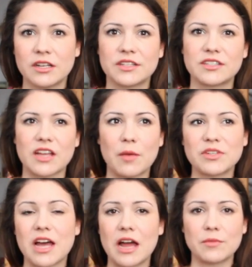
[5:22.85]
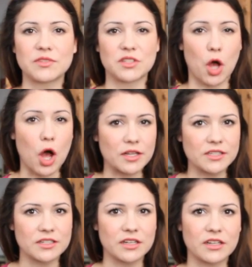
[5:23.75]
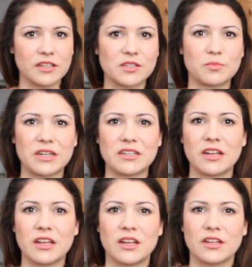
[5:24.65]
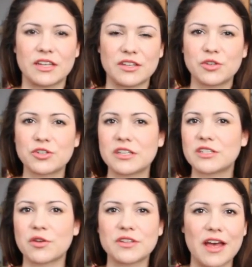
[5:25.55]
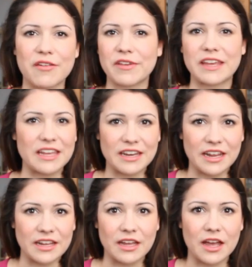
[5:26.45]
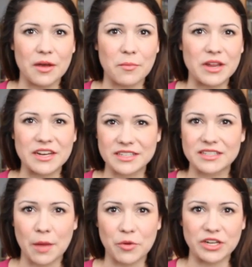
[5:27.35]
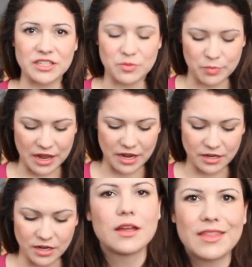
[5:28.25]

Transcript: sometimes hostels, but they usually don't have heating in the summer in Spain.